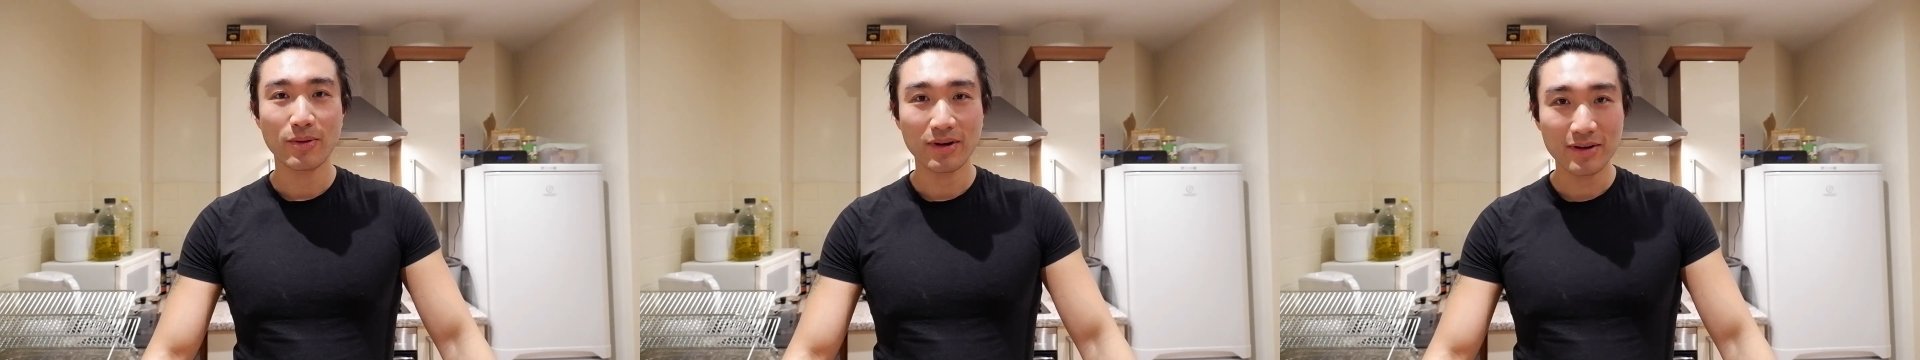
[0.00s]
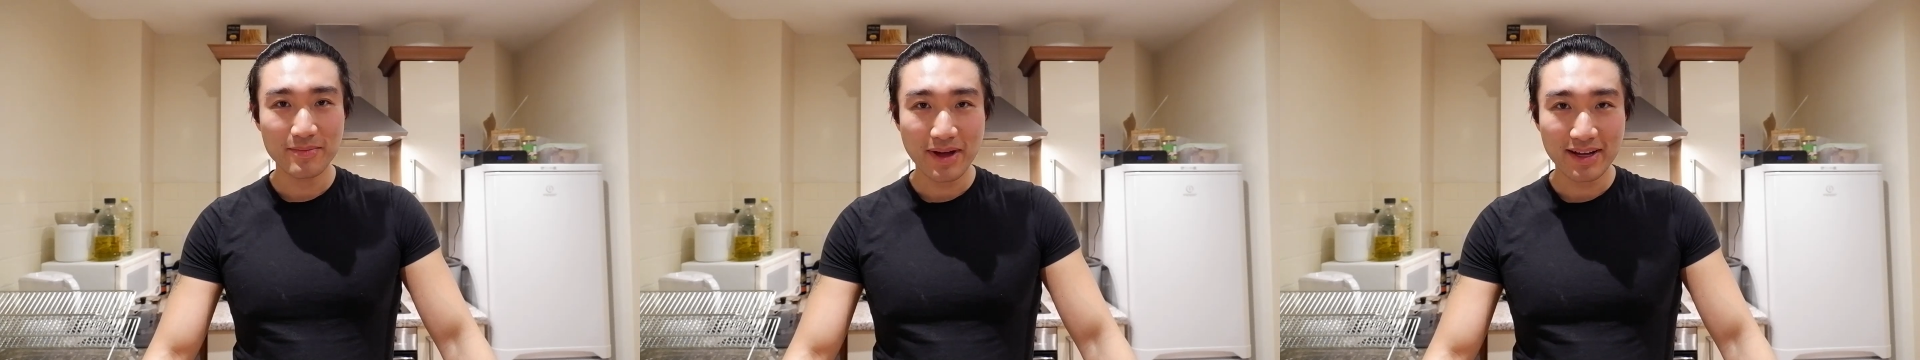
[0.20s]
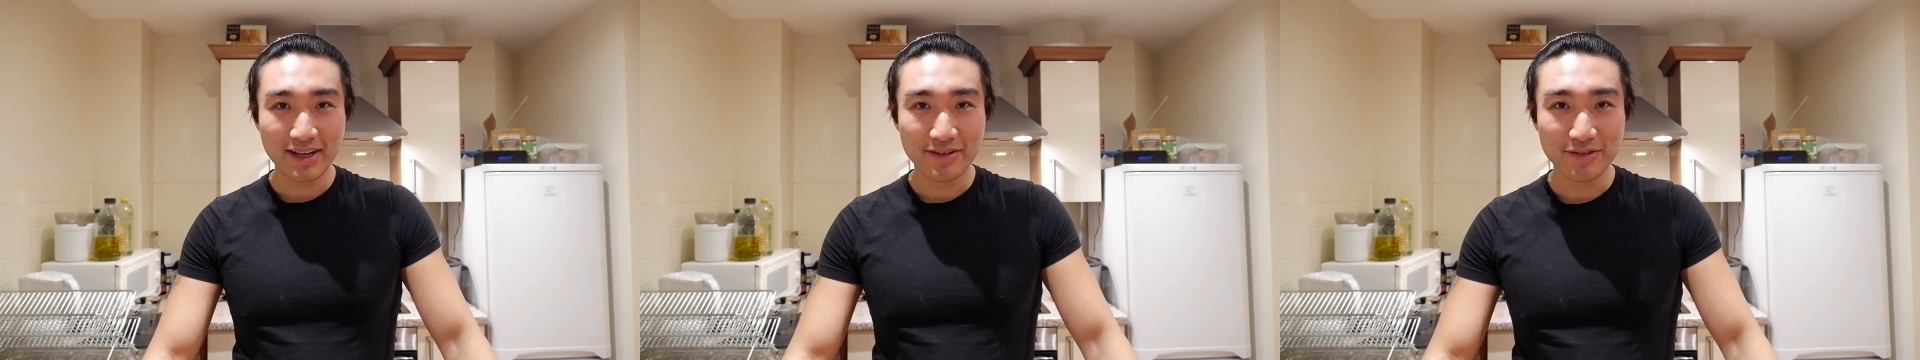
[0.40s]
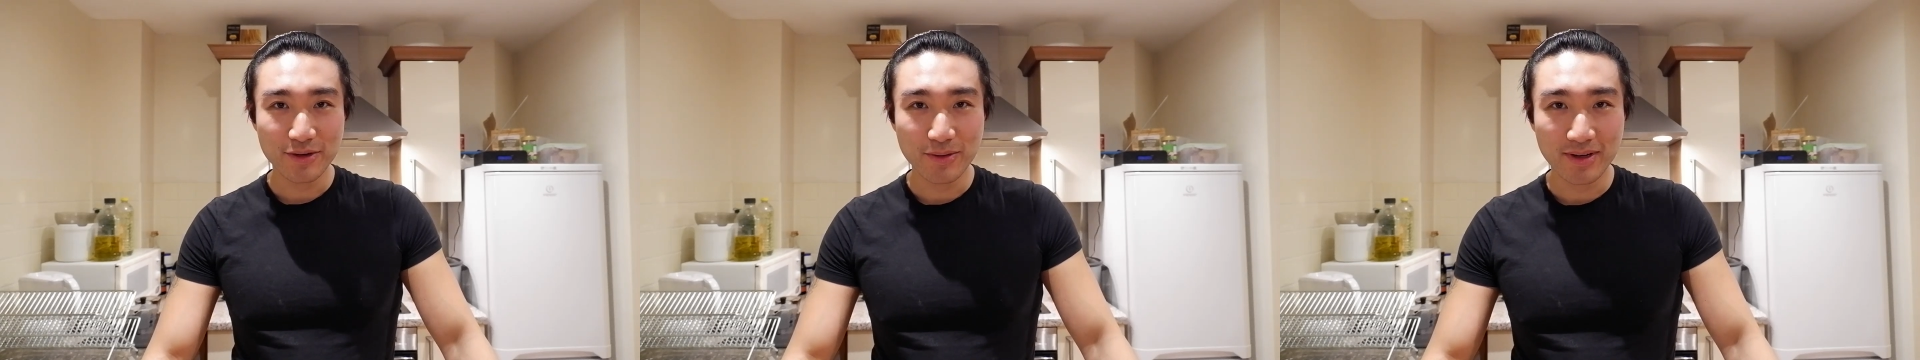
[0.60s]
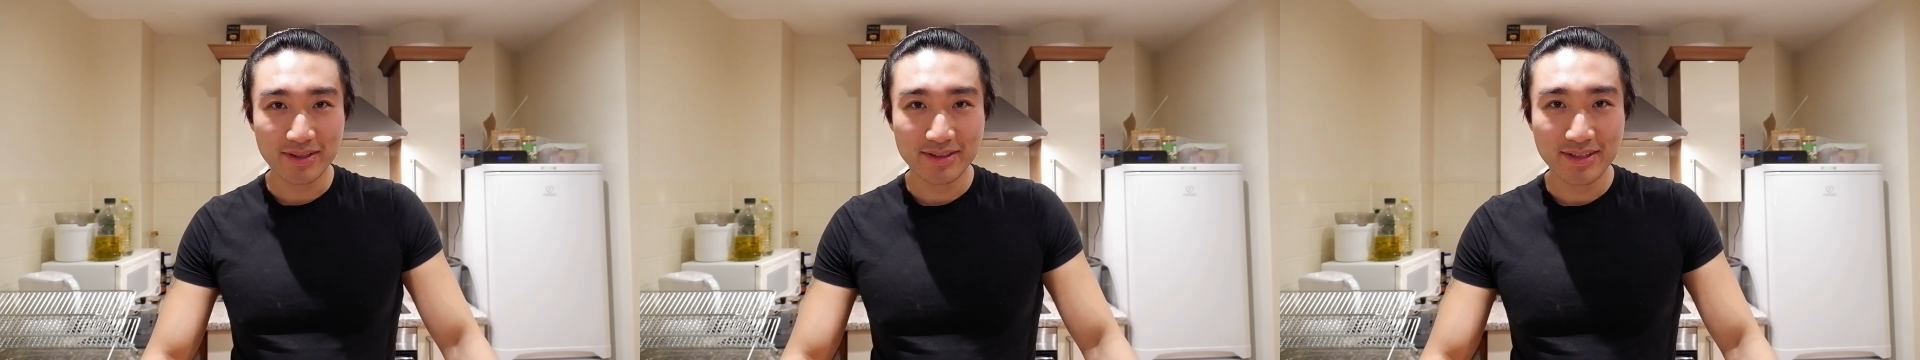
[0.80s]
Welcome back
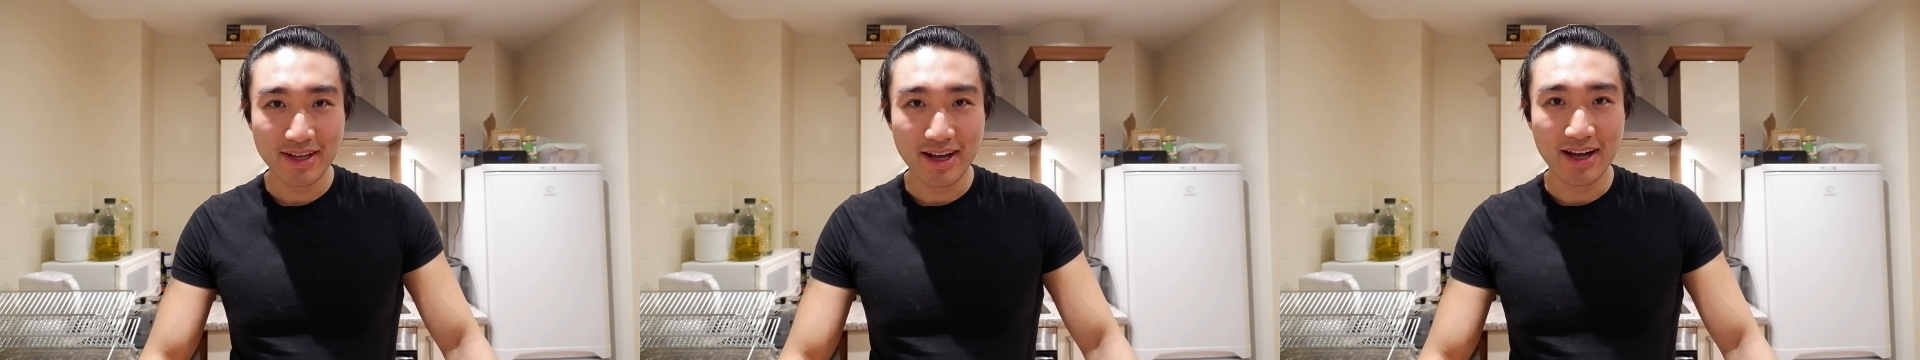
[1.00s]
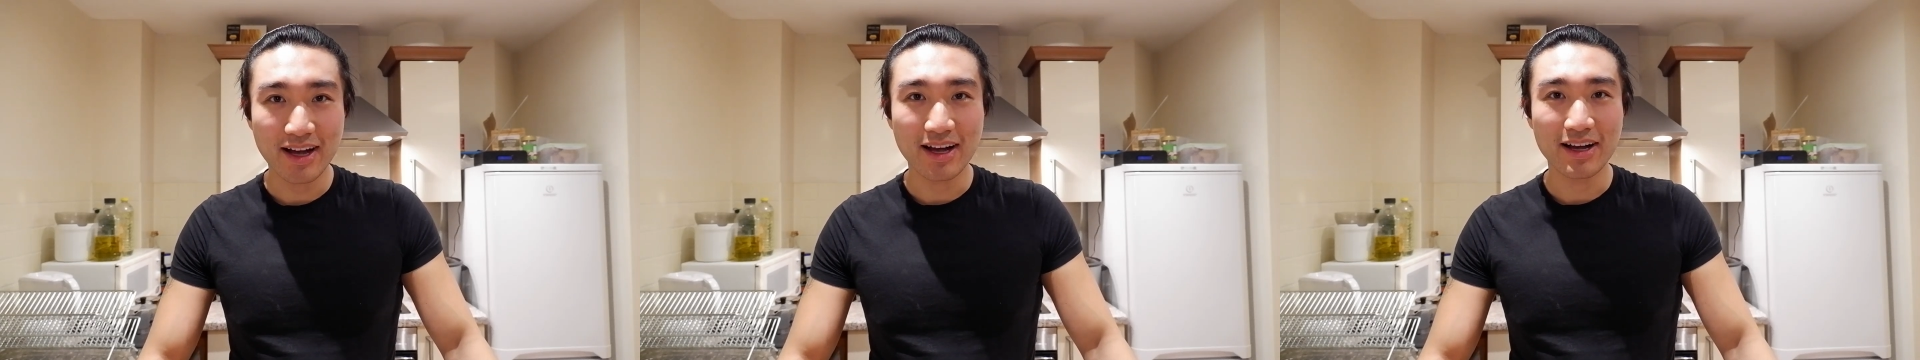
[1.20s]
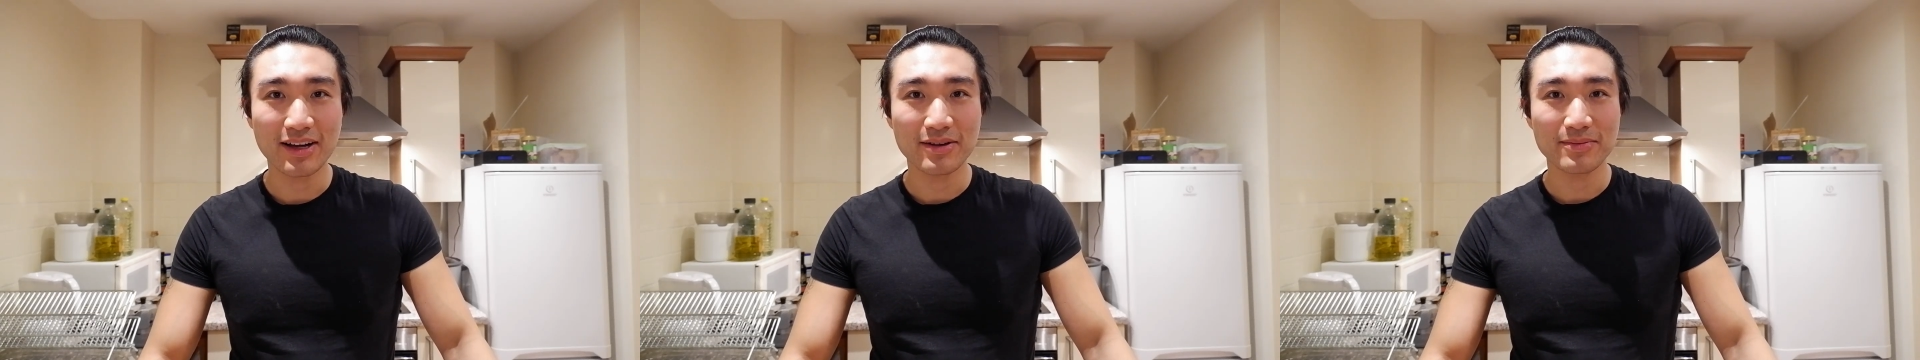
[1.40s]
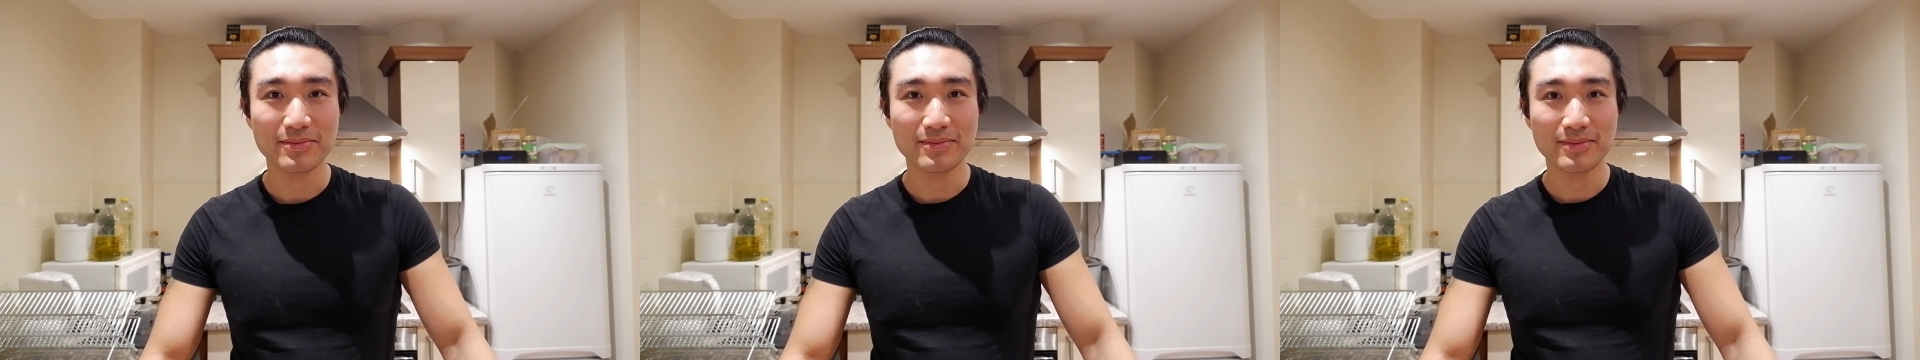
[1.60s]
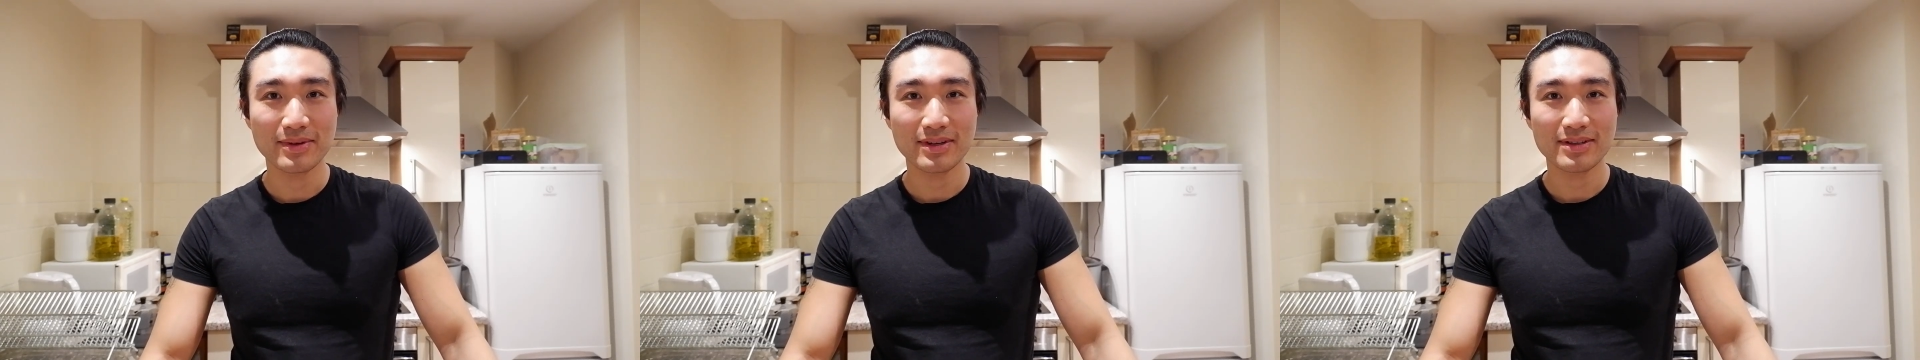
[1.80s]
everyone.
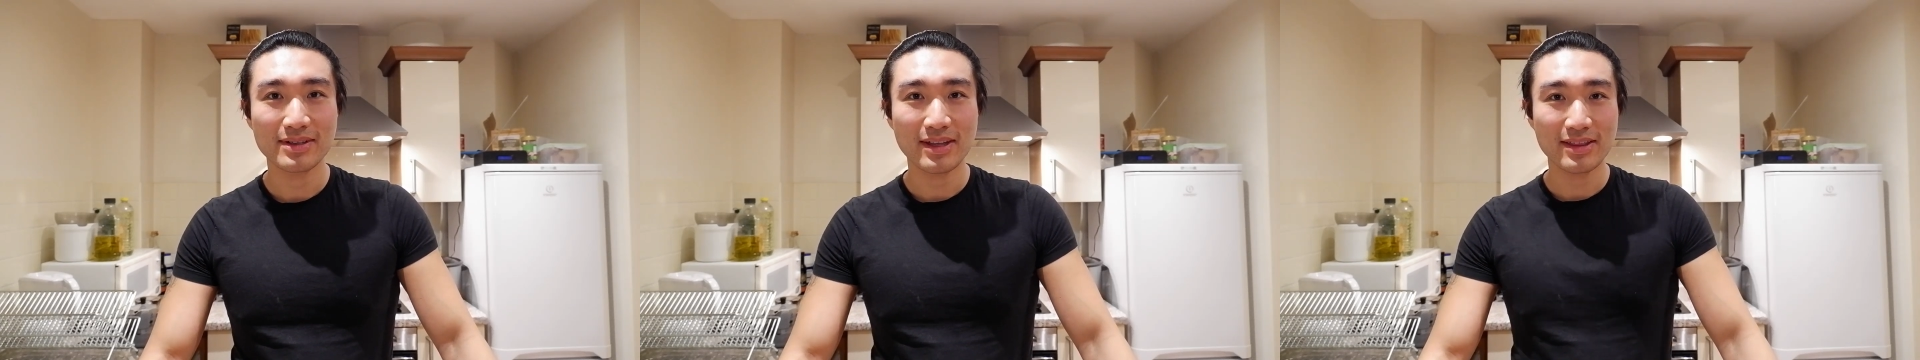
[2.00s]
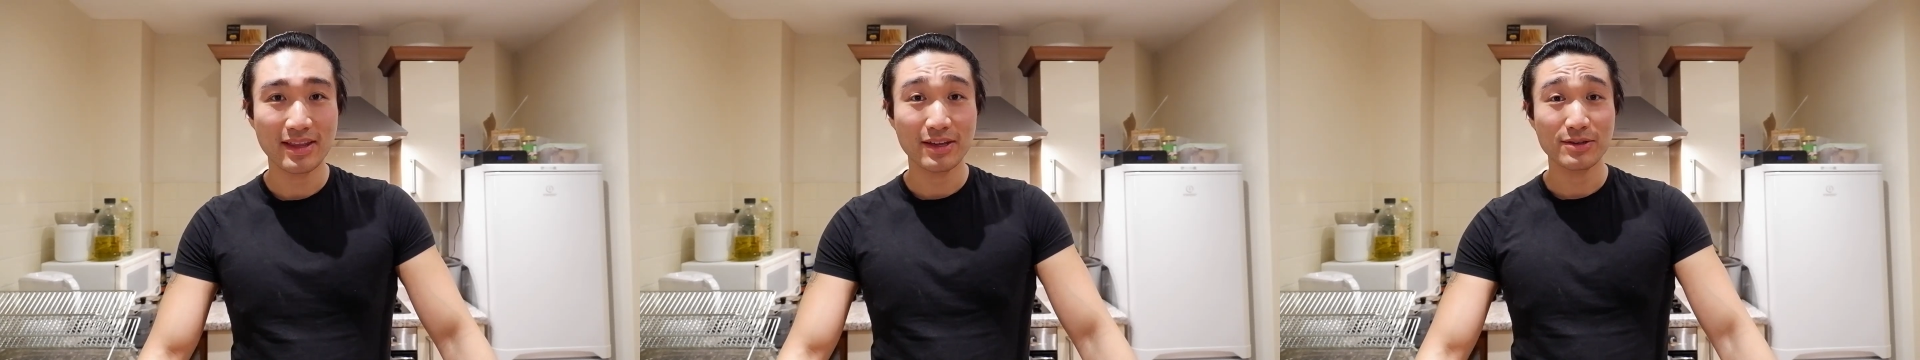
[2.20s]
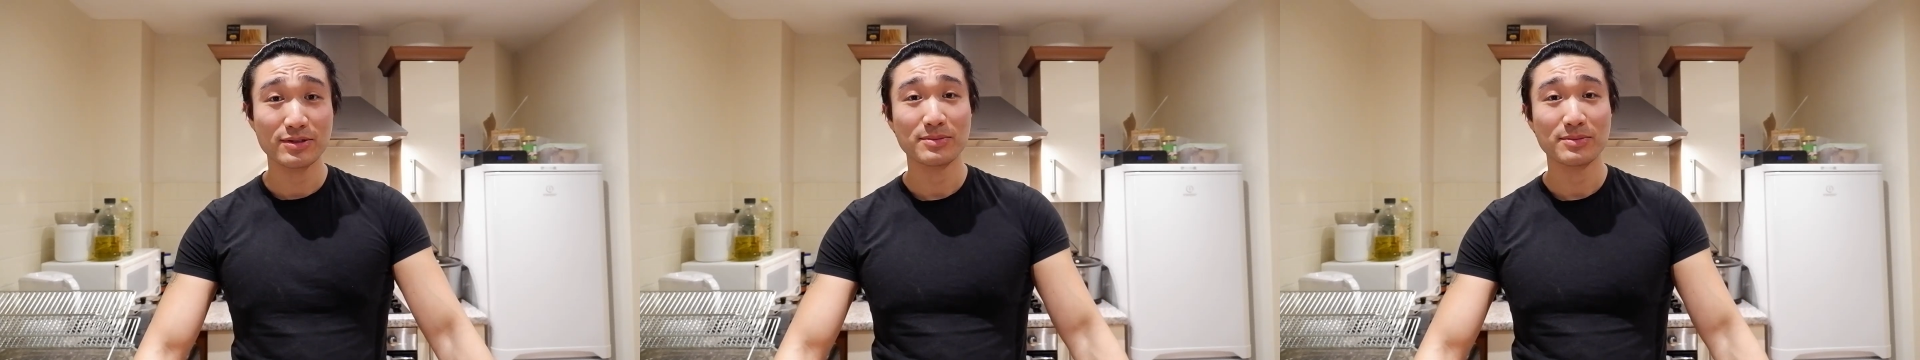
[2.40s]
Thank